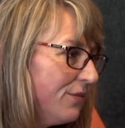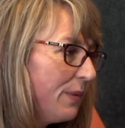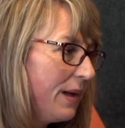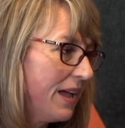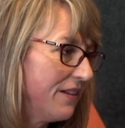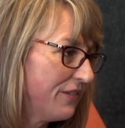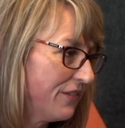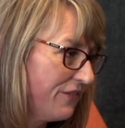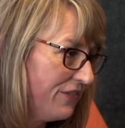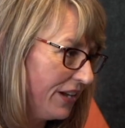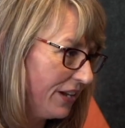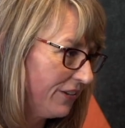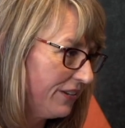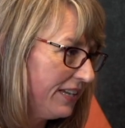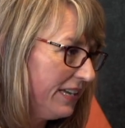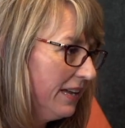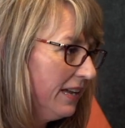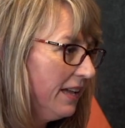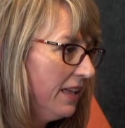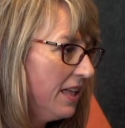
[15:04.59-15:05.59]
We have a
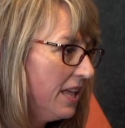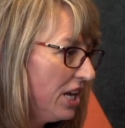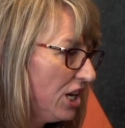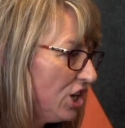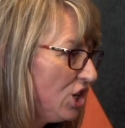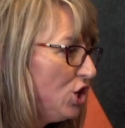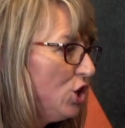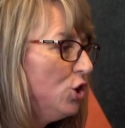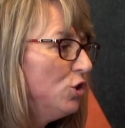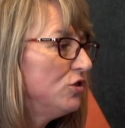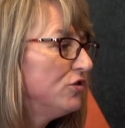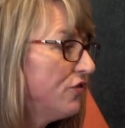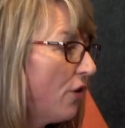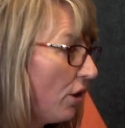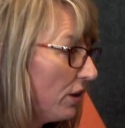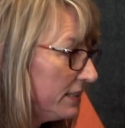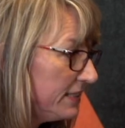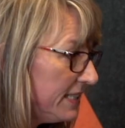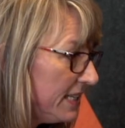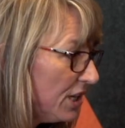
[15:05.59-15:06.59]
very huge
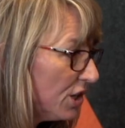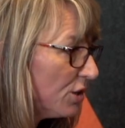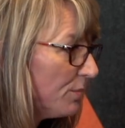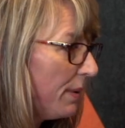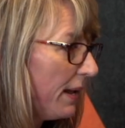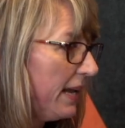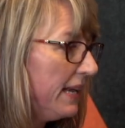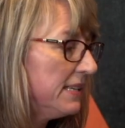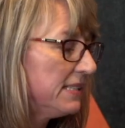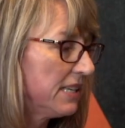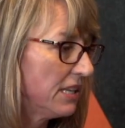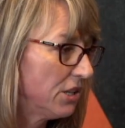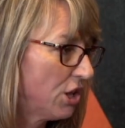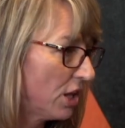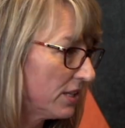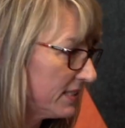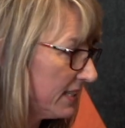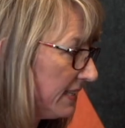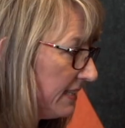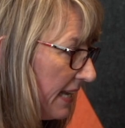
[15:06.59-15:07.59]
volunteer base and
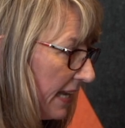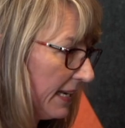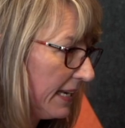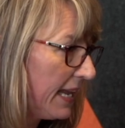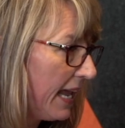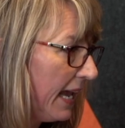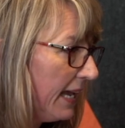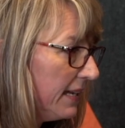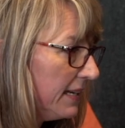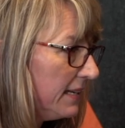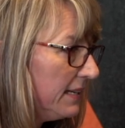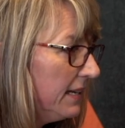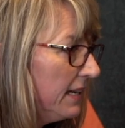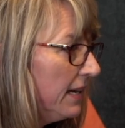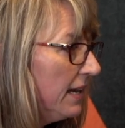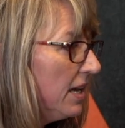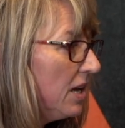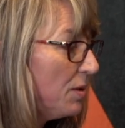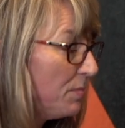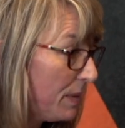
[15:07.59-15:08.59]
lots of dedicated
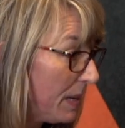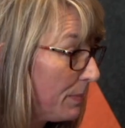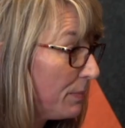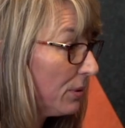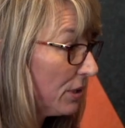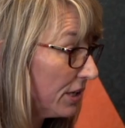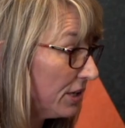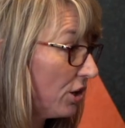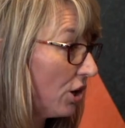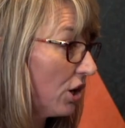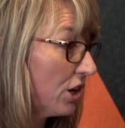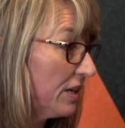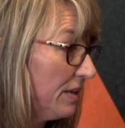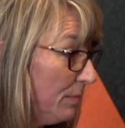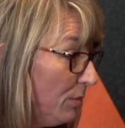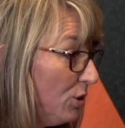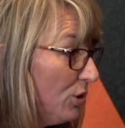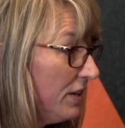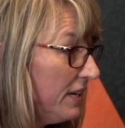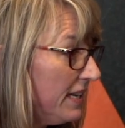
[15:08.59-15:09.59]
people in our
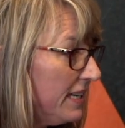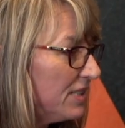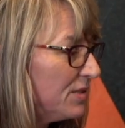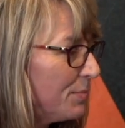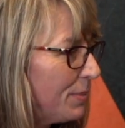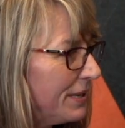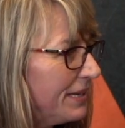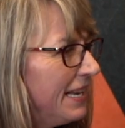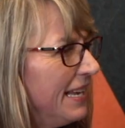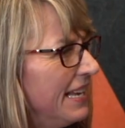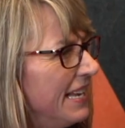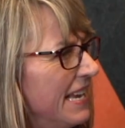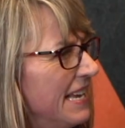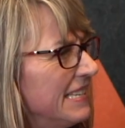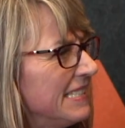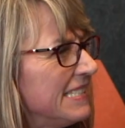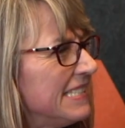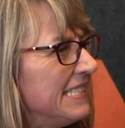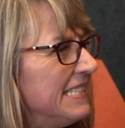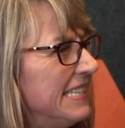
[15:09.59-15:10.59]
communities, but
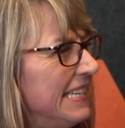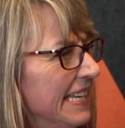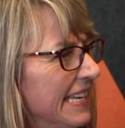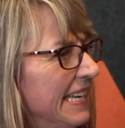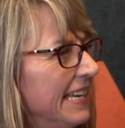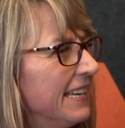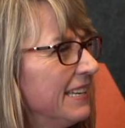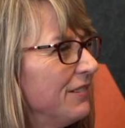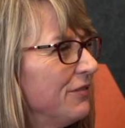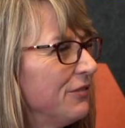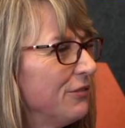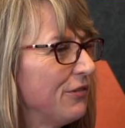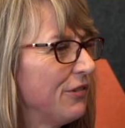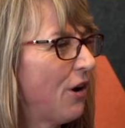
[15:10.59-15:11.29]
seeing it